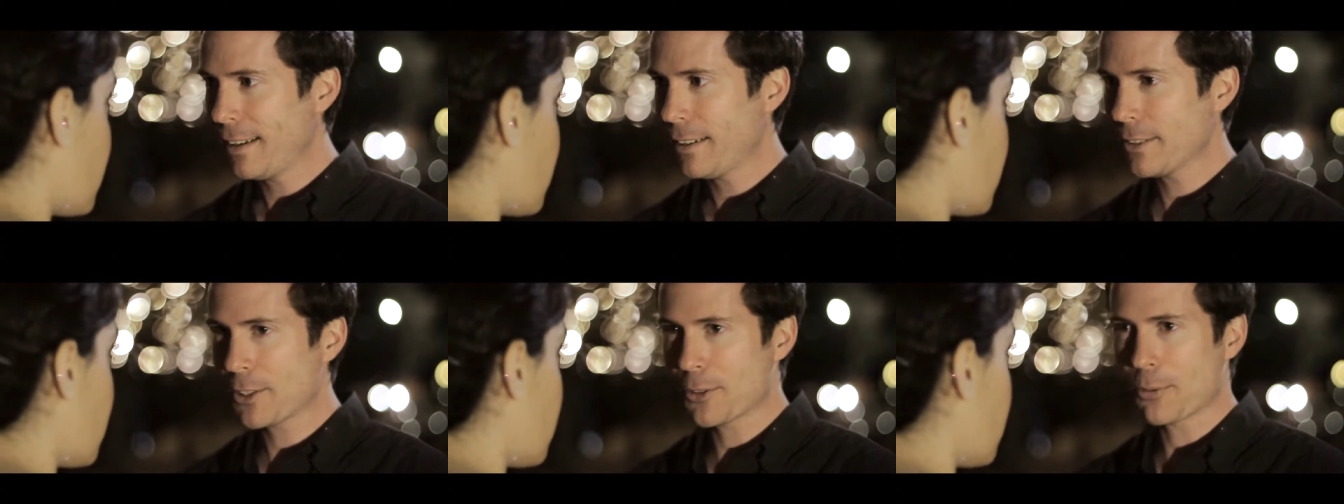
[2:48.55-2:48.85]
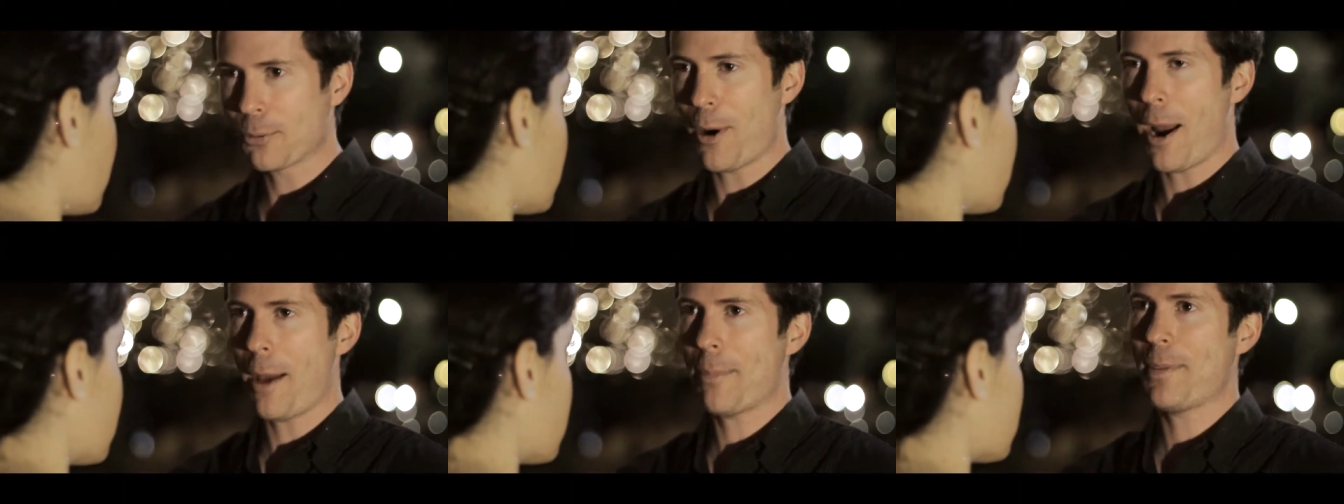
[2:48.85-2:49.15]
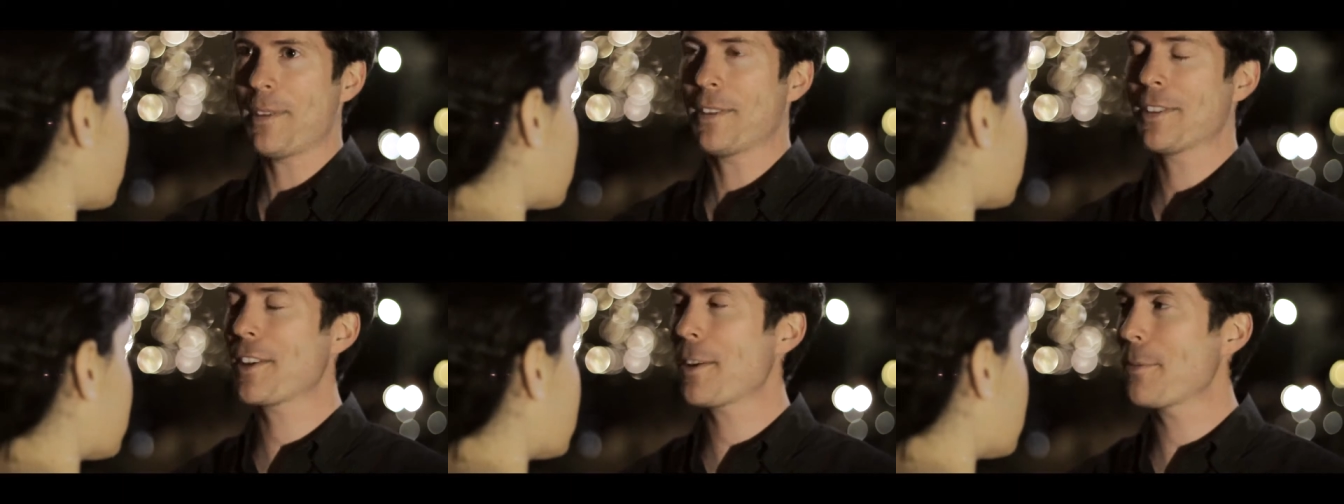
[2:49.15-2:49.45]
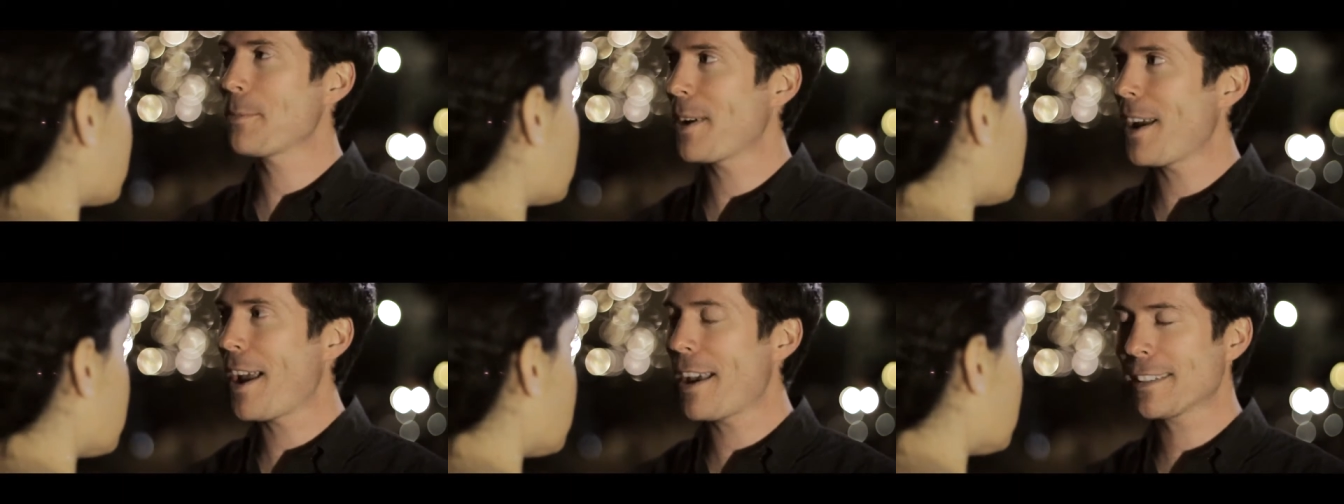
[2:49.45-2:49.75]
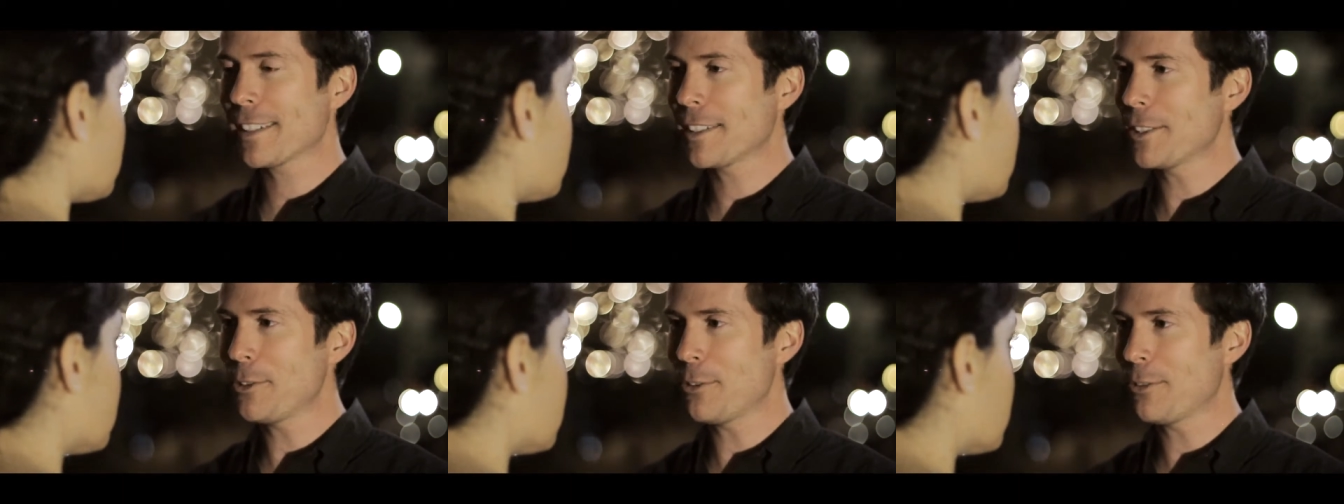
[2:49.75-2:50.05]
I'll just wrap this up by
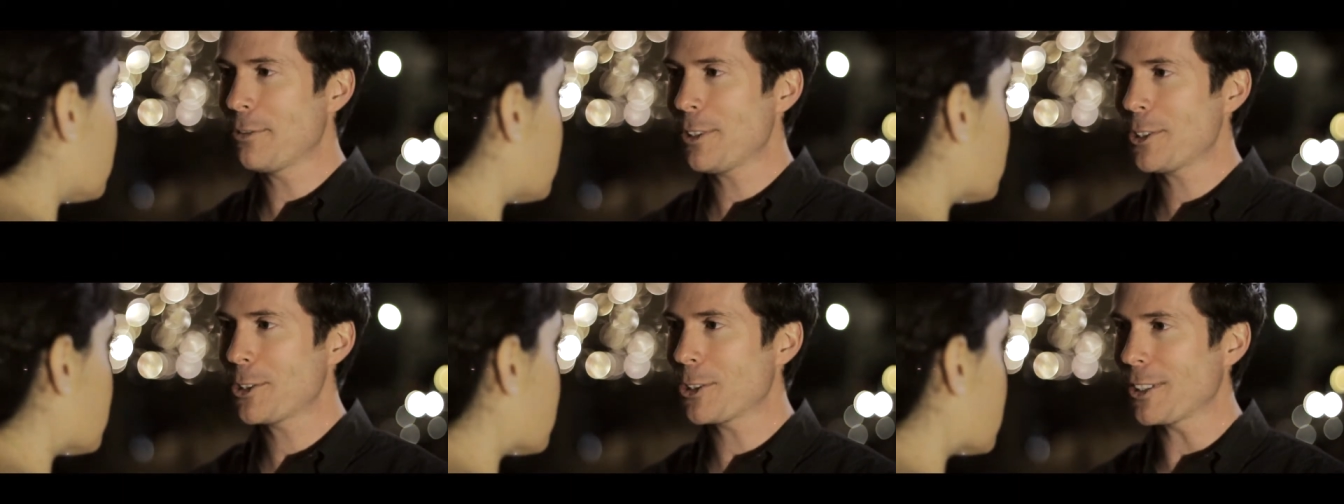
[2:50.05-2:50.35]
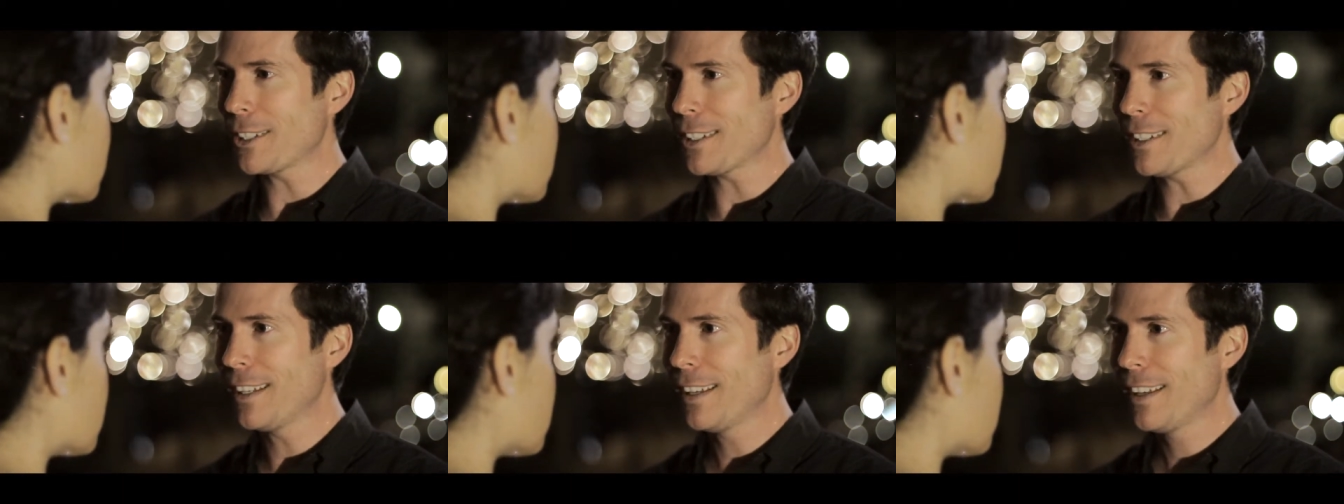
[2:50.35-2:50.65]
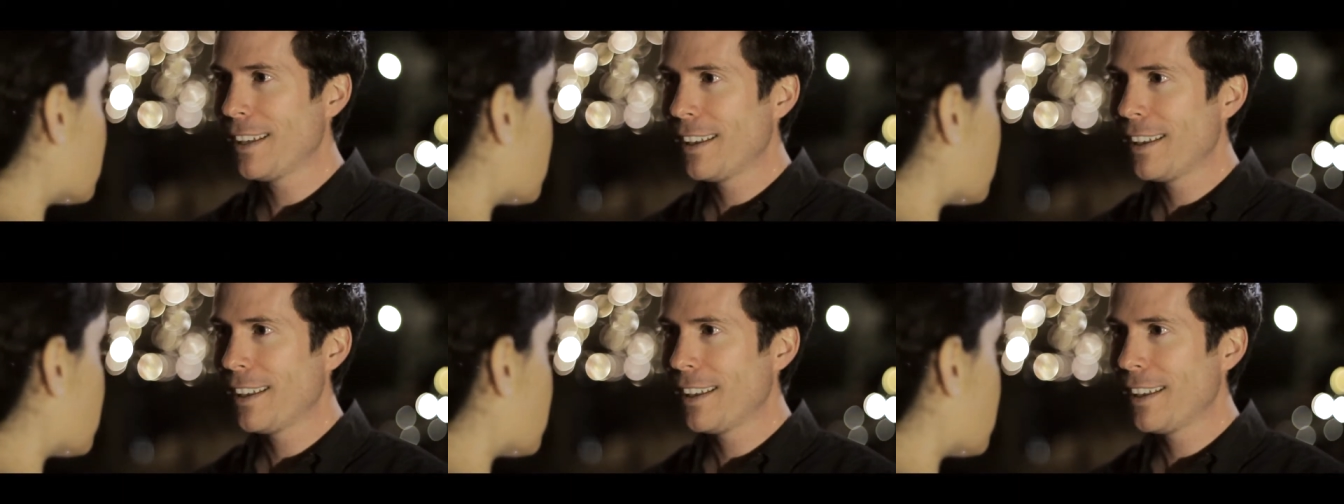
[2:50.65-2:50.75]
asking you officially.